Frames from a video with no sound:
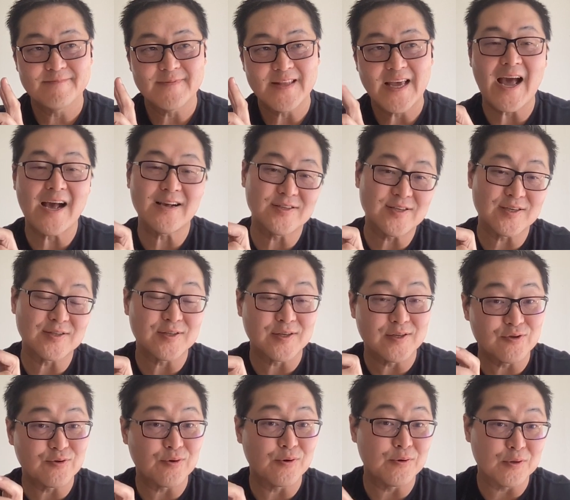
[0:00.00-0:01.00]
access
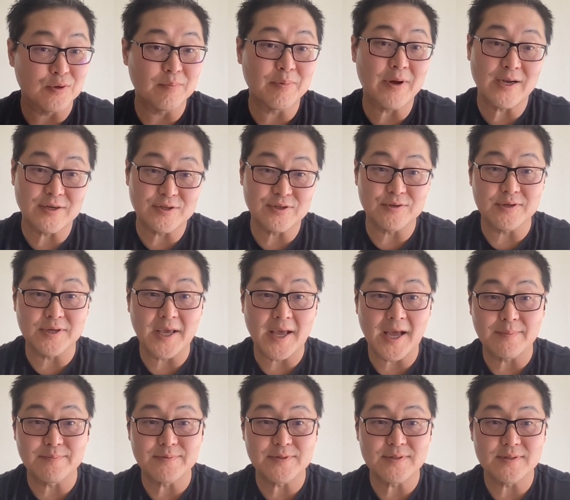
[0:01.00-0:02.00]
control or posture
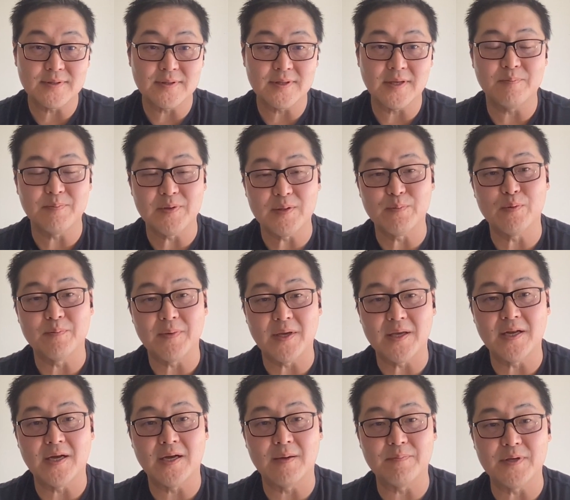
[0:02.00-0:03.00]
gaps that people may
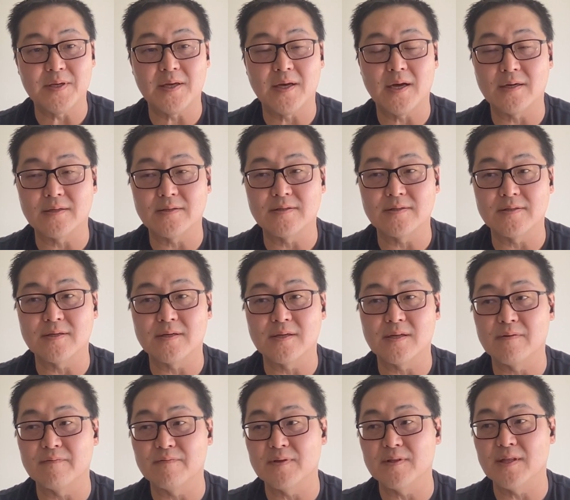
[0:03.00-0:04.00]
not be cognizant
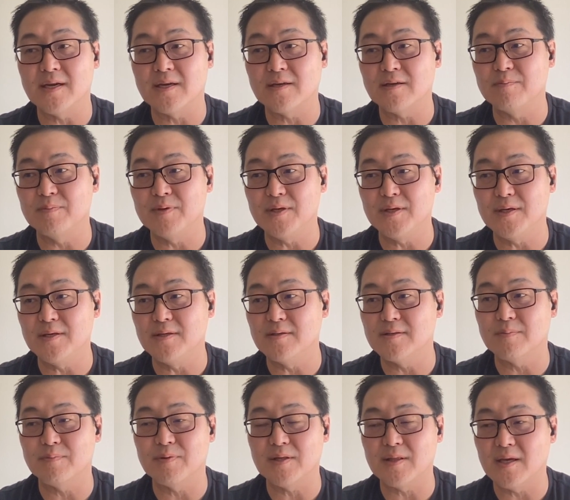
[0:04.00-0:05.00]
of. And that could be
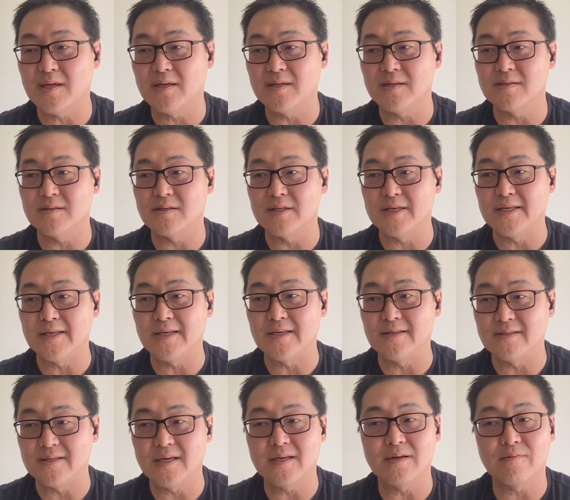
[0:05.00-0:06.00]
something that is
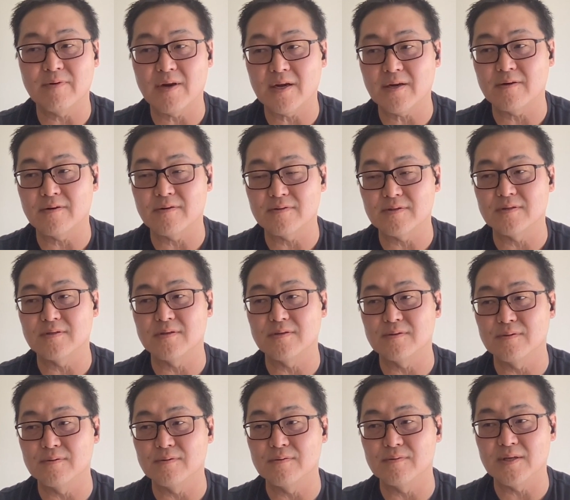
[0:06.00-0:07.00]
leaking data records
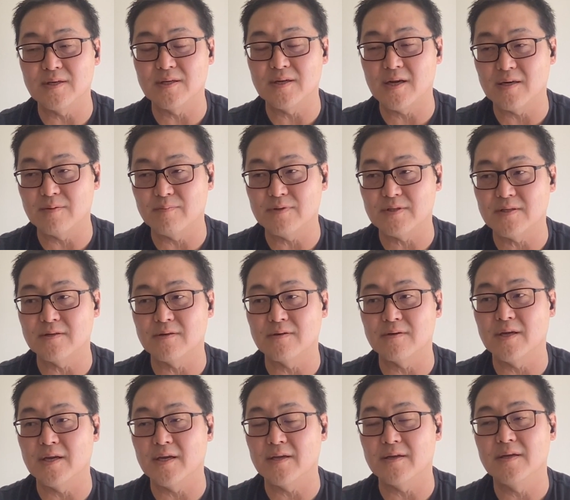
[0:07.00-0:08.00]
to the anonymous
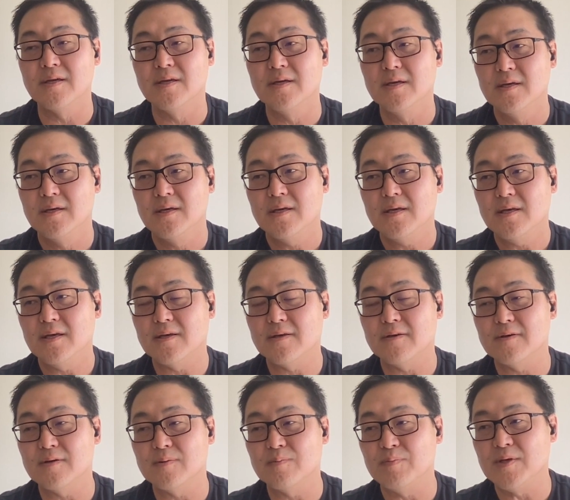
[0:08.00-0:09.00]
internet. It
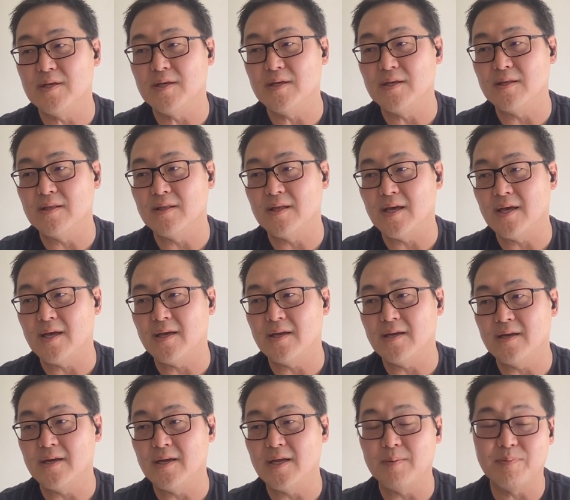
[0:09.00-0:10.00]
could be that
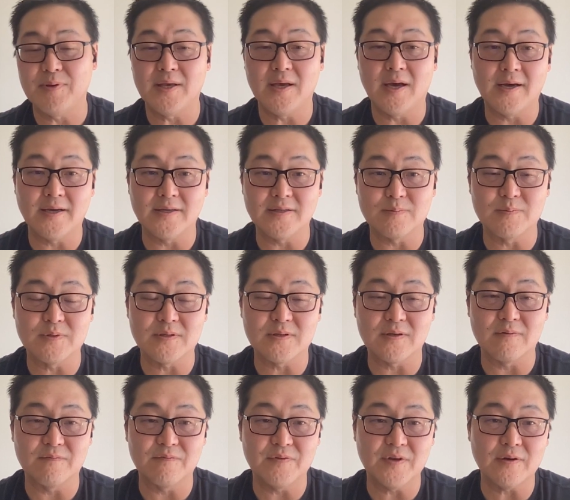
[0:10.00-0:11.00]
an API is
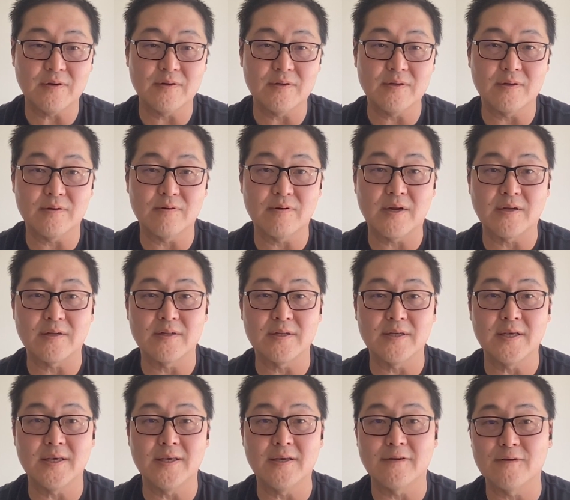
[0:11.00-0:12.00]
misconfigured
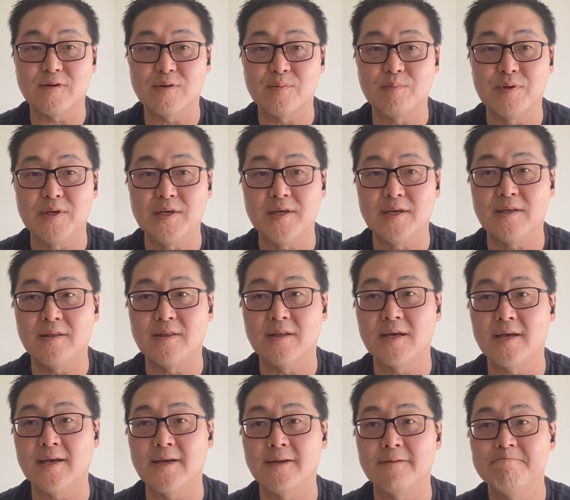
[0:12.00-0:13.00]
incorrectly. It could be
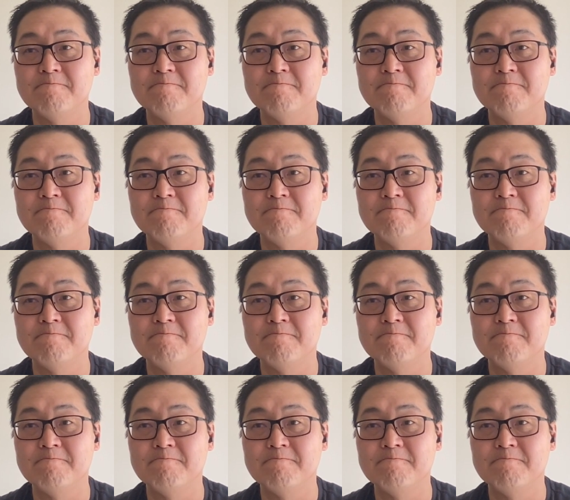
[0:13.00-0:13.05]
that,